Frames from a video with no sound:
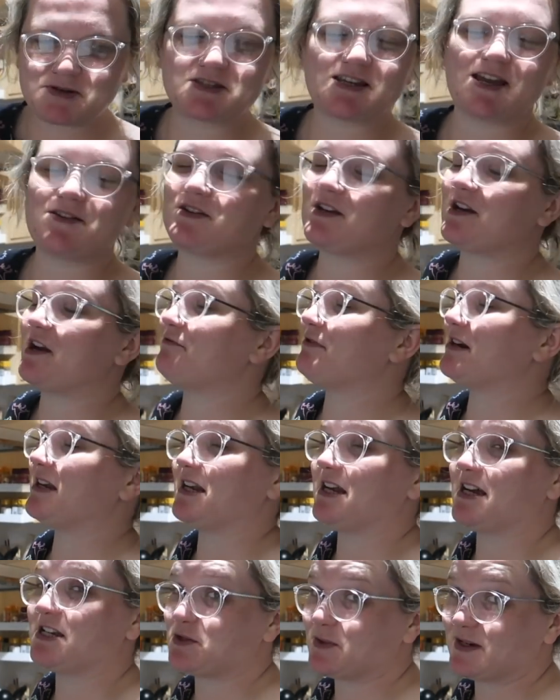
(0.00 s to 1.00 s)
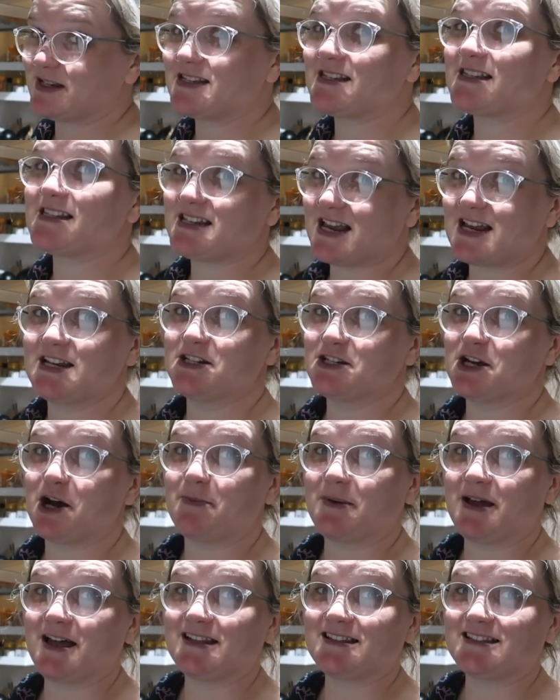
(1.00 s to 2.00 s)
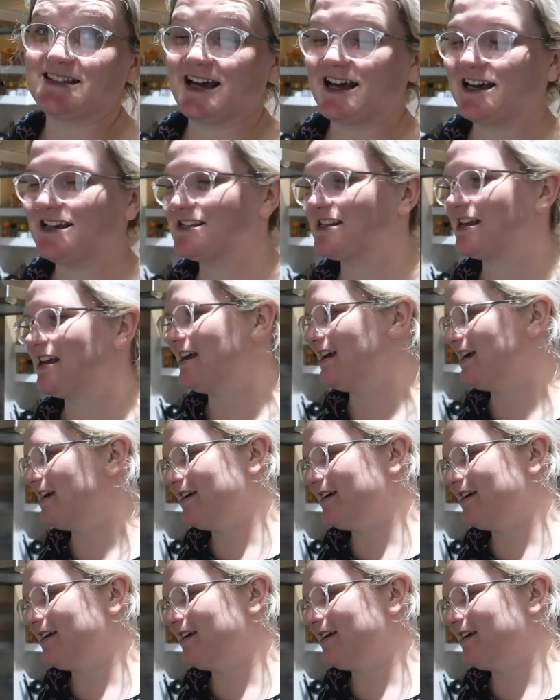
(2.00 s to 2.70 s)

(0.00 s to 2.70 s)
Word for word: David and I really like to extend our birthdays.